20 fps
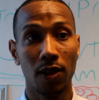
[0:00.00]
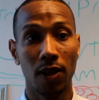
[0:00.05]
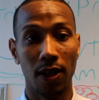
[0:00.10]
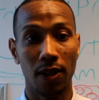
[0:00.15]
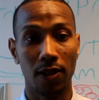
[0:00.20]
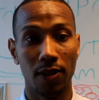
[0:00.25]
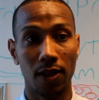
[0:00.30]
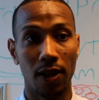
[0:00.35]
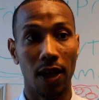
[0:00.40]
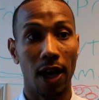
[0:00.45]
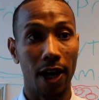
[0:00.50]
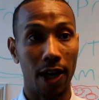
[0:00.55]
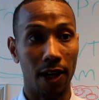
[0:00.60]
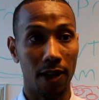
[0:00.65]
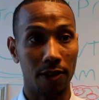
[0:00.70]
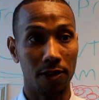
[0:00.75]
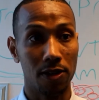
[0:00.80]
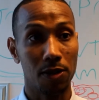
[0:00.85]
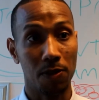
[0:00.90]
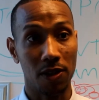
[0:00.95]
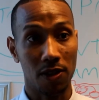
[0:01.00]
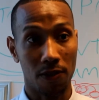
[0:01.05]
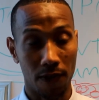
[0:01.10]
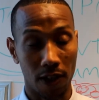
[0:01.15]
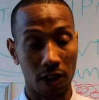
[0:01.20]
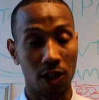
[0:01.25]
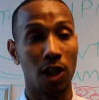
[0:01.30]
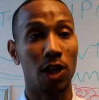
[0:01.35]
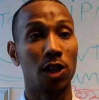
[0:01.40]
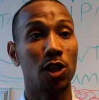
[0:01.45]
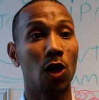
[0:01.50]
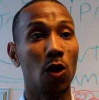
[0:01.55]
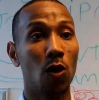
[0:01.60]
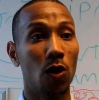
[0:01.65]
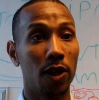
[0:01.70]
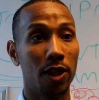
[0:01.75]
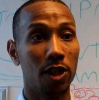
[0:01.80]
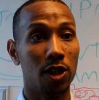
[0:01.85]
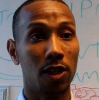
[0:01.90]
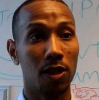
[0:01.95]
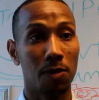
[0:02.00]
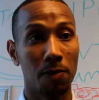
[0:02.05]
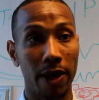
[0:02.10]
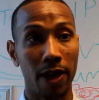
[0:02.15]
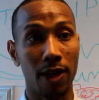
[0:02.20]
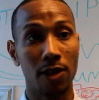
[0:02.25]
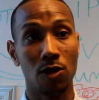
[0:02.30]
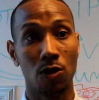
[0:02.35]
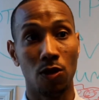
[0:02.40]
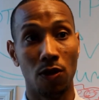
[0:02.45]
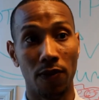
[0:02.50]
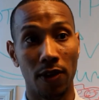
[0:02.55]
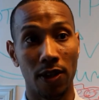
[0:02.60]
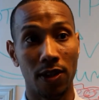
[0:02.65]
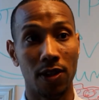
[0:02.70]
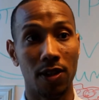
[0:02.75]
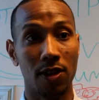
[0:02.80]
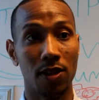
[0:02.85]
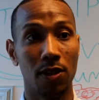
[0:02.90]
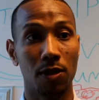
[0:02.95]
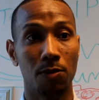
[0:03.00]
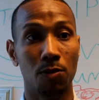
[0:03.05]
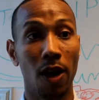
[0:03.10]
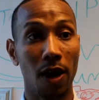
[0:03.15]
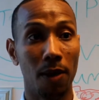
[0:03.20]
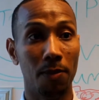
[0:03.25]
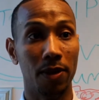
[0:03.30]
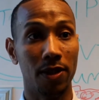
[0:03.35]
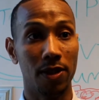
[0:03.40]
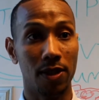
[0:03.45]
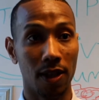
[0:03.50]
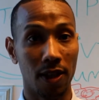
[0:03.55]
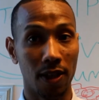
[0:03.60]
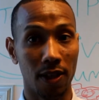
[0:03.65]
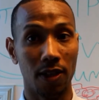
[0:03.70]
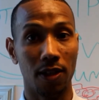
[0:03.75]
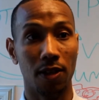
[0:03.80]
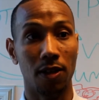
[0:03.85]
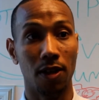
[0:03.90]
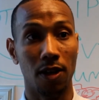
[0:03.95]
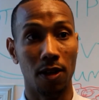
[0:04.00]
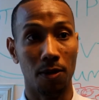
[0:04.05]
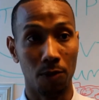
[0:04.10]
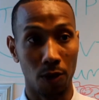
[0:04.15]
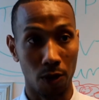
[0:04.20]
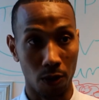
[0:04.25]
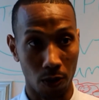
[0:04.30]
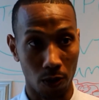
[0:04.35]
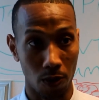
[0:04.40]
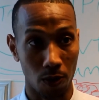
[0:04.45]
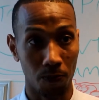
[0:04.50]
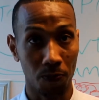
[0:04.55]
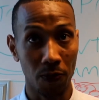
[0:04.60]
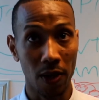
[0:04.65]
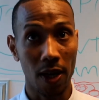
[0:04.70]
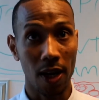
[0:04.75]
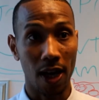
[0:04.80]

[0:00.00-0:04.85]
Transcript: and uh, Ireland, specific Trinity College at Mayex University Mohammed V in uh, Morocco.